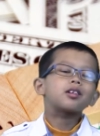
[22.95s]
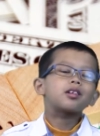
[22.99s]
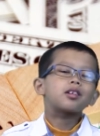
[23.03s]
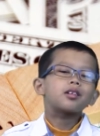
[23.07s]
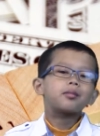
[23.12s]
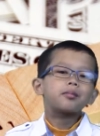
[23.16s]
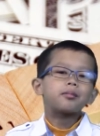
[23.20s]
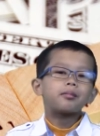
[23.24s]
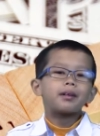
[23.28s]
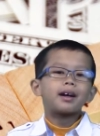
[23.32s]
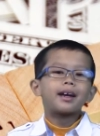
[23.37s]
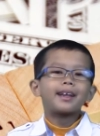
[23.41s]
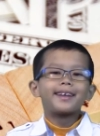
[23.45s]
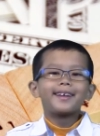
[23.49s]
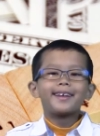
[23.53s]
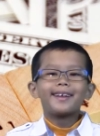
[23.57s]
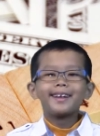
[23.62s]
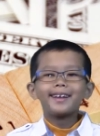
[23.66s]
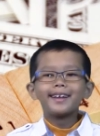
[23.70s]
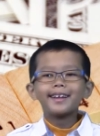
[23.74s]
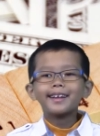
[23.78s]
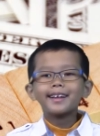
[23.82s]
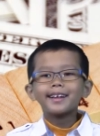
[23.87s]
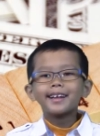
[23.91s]
earn
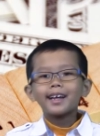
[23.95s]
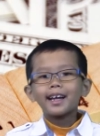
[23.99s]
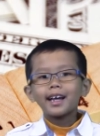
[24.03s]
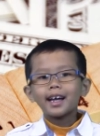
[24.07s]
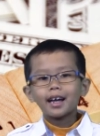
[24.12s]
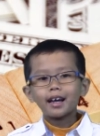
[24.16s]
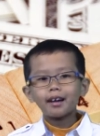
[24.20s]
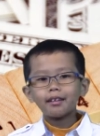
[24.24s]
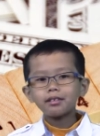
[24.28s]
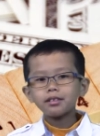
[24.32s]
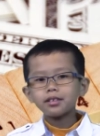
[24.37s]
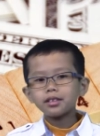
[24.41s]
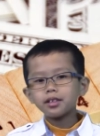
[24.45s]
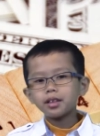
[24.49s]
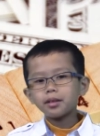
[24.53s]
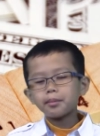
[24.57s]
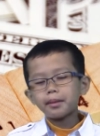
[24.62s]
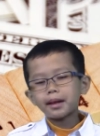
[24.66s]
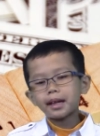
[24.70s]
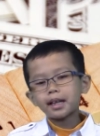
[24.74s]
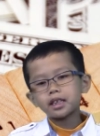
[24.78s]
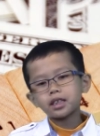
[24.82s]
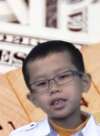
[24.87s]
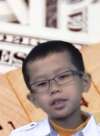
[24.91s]
money, how do you
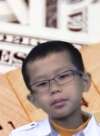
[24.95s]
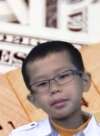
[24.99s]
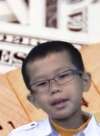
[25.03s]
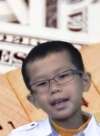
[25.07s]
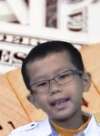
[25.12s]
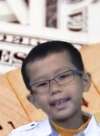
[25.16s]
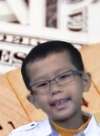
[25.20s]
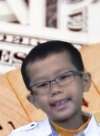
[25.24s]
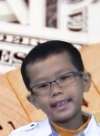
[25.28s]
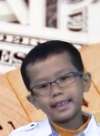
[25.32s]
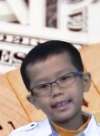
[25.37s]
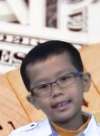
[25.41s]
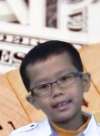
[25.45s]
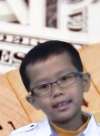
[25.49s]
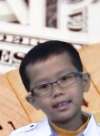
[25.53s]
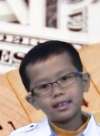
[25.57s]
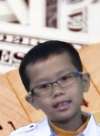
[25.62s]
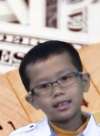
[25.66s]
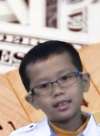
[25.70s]
manage your money?